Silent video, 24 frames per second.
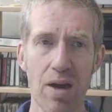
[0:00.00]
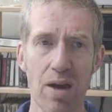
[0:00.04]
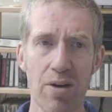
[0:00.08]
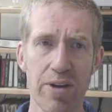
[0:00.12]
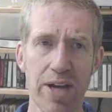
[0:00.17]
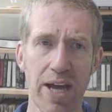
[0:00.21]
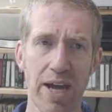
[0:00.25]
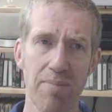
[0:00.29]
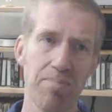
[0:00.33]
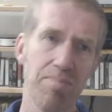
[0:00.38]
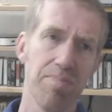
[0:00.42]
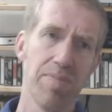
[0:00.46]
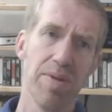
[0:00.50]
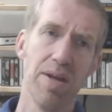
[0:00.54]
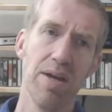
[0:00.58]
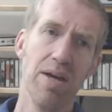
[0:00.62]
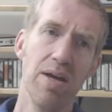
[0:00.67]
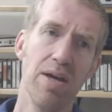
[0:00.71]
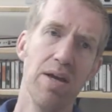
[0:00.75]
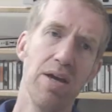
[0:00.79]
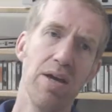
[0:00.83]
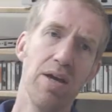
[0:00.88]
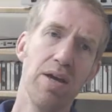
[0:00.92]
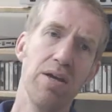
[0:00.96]
Okay,
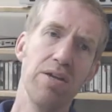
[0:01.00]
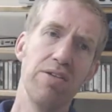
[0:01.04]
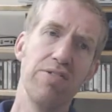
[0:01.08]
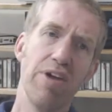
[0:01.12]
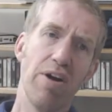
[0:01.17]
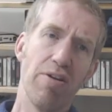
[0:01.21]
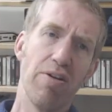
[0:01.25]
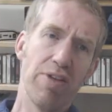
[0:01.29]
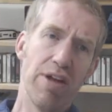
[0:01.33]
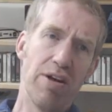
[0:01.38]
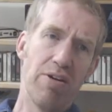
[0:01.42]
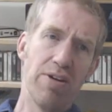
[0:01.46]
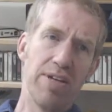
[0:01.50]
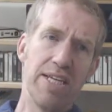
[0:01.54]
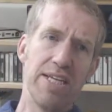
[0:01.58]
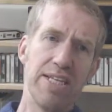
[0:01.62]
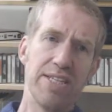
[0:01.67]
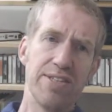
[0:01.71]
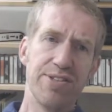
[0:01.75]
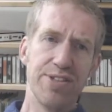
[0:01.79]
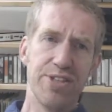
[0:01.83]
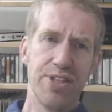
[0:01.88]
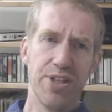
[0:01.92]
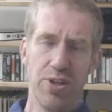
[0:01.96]
so there are
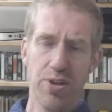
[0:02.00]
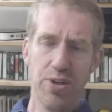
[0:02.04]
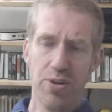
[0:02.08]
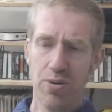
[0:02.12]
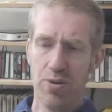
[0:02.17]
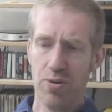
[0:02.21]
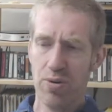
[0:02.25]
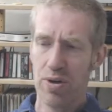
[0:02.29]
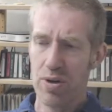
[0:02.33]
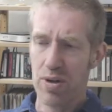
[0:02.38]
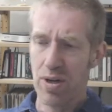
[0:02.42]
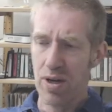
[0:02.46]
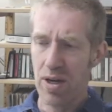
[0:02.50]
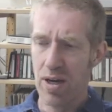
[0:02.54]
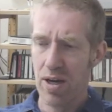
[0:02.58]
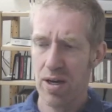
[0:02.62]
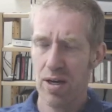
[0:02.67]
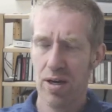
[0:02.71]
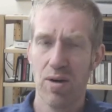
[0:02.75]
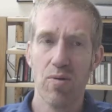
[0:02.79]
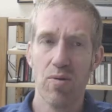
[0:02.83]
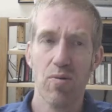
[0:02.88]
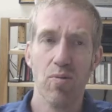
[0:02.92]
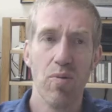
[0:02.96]
these 2
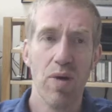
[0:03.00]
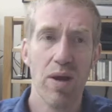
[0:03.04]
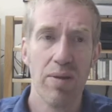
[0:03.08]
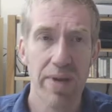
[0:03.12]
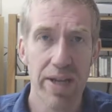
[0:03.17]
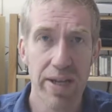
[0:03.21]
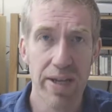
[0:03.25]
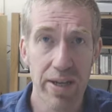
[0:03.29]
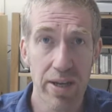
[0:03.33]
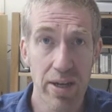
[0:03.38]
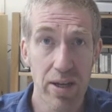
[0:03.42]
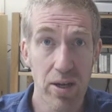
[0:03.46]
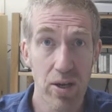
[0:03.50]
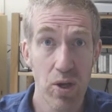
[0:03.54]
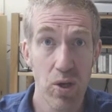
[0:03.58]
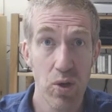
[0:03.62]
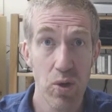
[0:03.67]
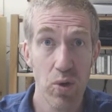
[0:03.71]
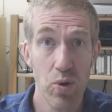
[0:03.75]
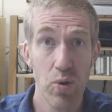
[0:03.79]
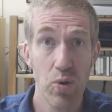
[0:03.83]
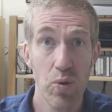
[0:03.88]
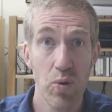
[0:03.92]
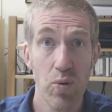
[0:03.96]
women
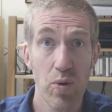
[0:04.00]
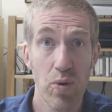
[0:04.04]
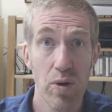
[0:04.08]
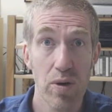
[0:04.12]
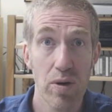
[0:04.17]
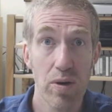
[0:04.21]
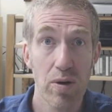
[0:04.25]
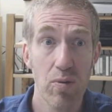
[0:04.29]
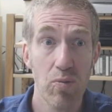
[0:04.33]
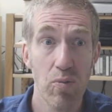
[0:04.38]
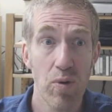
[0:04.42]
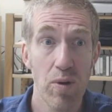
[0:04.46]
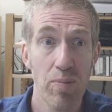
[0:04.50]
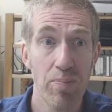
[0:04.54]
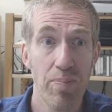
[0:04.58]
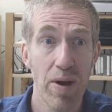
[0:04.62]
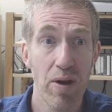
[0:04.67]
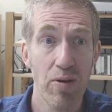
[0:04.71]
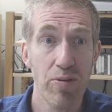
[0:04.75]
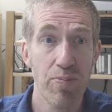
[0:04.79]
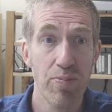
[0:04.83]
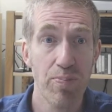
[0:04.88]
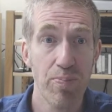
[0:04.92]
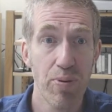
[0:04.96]
who were
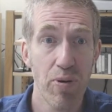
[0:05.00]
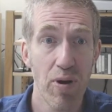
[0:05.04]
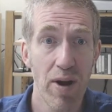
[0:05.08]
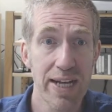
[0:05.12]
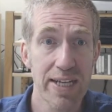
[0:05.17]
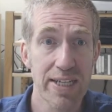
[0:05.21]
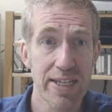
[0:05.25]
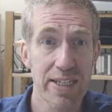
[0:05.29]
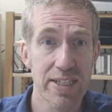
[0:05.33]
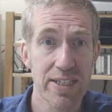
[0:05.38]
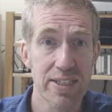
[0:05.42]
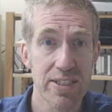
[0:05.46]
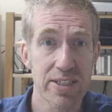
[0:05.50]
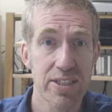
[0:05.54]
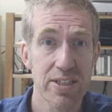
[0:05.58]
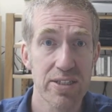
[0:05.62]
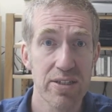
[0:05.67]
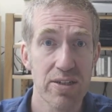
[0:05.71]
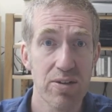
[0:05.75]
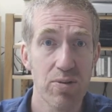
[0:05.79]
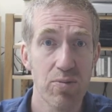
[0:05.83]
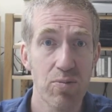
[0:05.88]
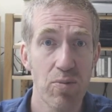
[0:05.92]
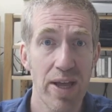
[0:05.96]
both
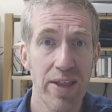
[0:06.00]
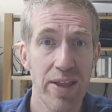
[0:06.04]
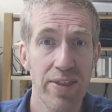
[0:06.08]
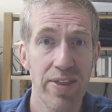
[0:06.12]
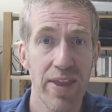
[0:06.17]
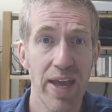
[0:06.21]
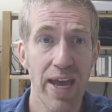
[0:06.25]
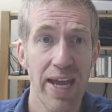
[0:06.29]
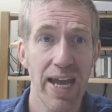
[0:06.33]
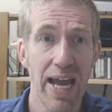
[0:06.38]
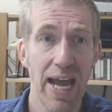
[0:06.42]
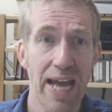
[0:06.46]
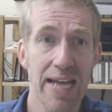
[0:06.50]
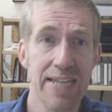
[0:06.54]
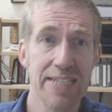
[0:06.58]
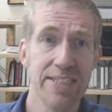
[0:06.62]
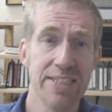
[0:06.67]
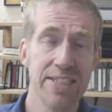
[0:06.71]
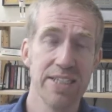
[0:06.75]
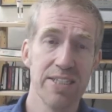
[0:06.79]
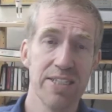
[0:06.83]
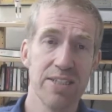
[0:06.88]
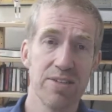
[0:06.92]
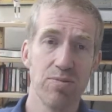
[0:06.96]
pregnant when they
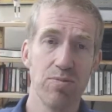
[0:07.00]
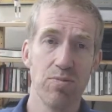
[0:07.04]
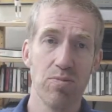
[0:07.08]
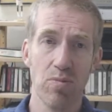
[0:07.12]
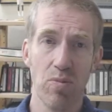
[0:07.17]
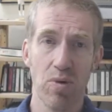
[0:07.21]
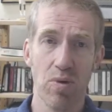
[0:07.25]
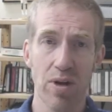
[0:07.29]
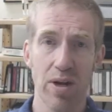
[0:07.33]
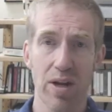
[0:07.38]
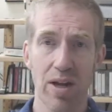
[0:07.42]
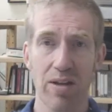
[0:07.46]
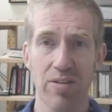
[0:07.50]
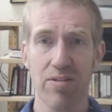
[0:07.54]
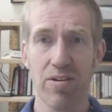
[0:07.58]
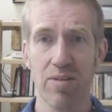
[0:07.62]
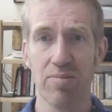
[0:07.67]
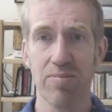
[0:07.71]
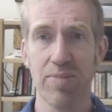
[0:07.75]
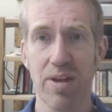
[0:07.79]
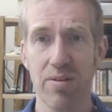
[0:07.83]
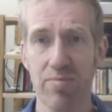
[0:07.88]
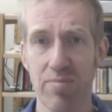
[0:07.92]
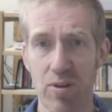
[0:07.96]
entered what is
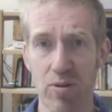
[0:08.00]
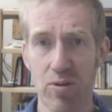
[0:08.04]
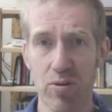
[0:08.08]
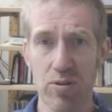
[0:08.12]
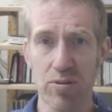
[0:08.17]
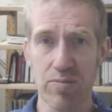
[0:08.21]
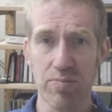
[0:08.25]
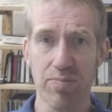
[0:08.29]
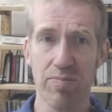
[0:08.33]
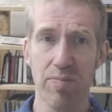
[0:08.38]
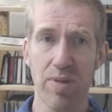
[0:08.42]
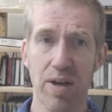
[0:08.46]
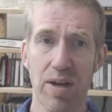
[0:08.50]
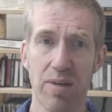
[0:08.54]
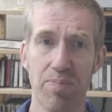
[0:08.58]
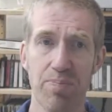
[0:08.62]
sometimes called